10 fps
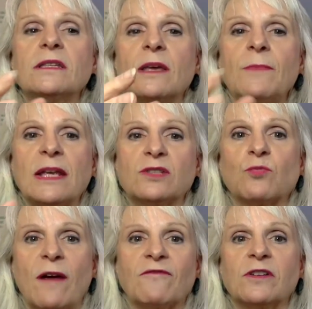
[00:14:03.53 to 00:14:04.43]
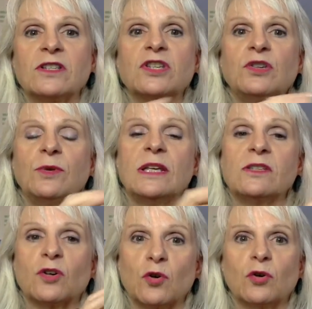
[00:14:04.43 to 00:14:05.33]
makes reference to
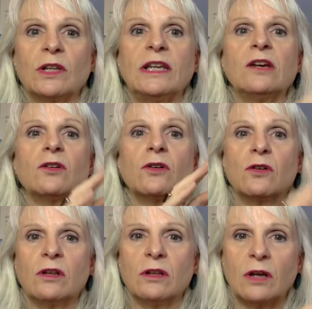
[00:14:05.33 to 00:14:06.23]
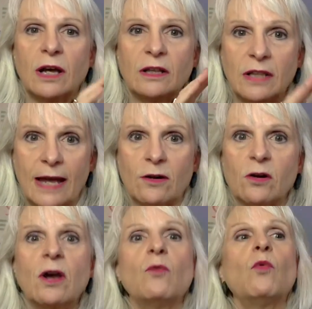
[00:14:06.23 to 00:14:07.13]
his earlier letter,
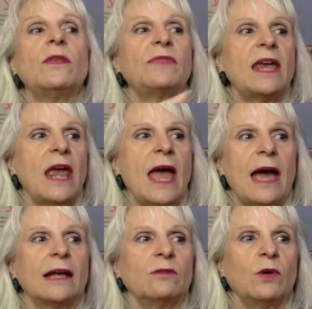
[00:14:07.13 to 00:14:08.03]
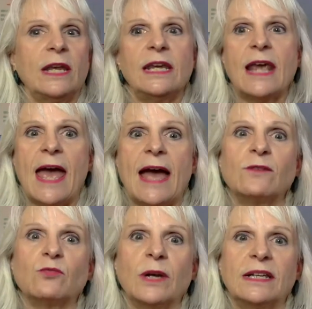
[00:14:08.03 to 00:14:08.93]
what he had
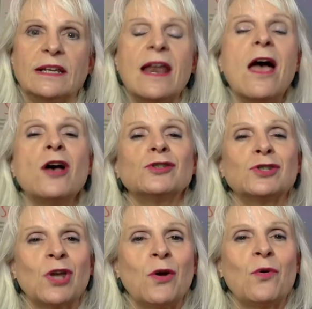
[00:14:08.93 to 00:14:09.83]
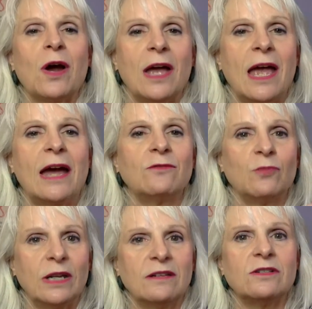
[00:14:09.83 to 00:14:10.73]
written, had
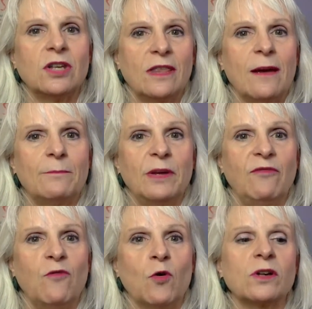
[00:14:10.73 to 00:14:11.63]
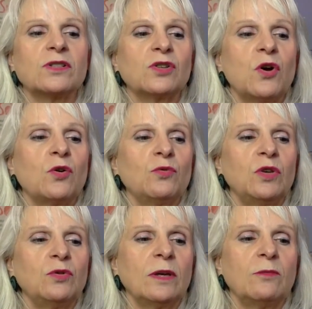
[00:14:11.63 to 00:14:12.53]
written to them before. So
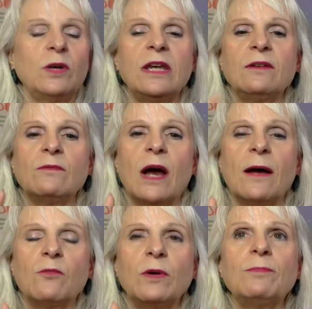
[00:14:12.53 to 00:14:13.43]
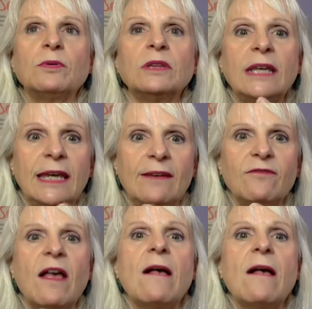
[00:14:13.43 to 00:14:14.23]
we believe